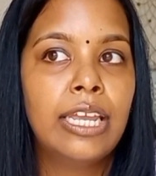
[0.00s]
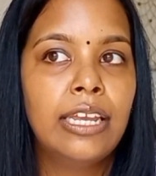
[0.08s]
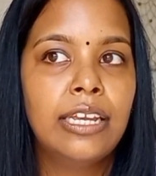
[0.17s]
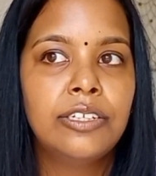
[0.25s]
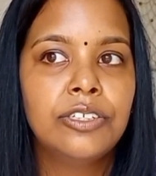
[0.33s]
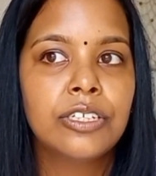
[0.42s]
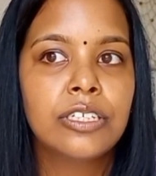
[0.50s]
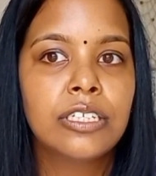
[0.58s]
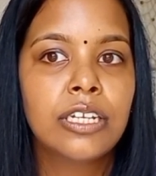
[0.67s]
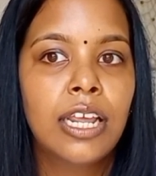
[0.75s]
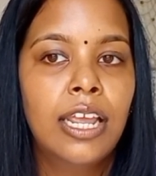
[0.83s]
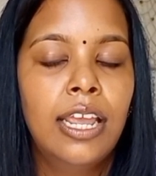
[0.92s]

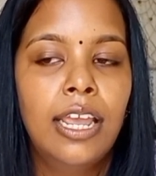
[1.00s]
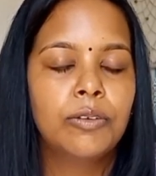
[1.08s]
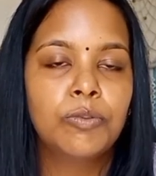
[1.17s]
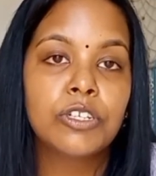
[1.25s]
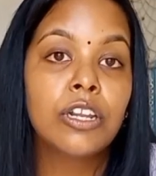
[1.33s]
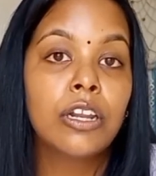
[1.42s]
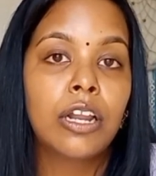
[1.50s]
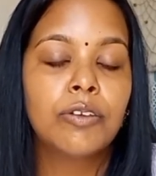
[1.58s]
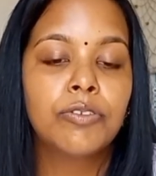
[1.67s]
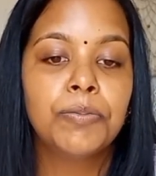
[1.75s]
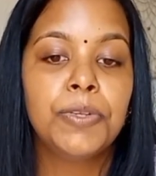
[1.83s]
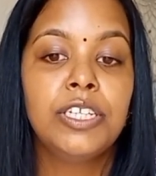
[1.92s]
it was a lot
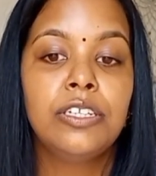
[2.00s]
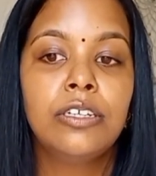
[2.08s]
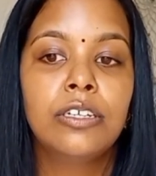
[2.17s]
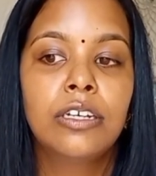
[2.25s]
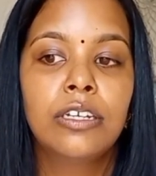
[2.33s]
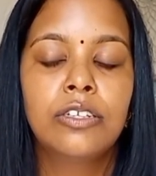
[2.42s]
for me